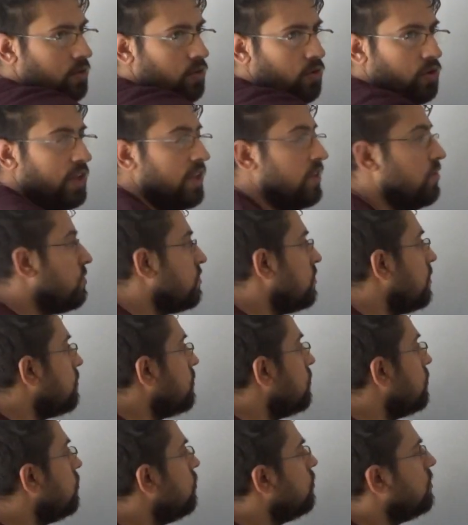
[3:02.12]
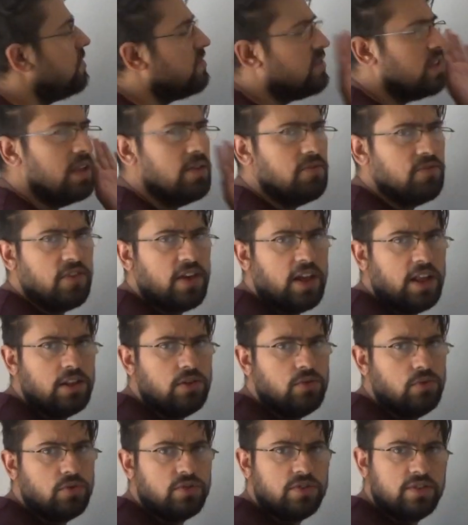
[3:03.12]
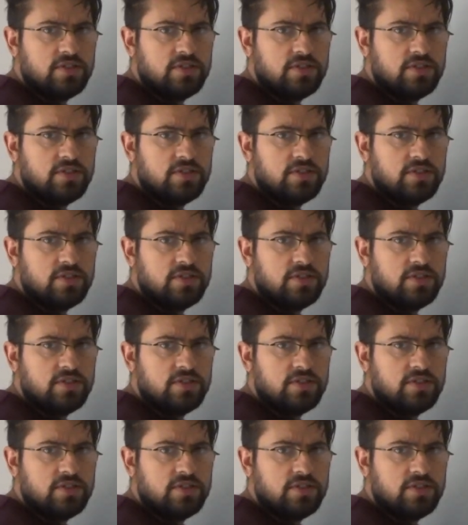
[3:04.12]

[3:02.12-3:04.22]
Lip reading: Okay, you substitute the same value or the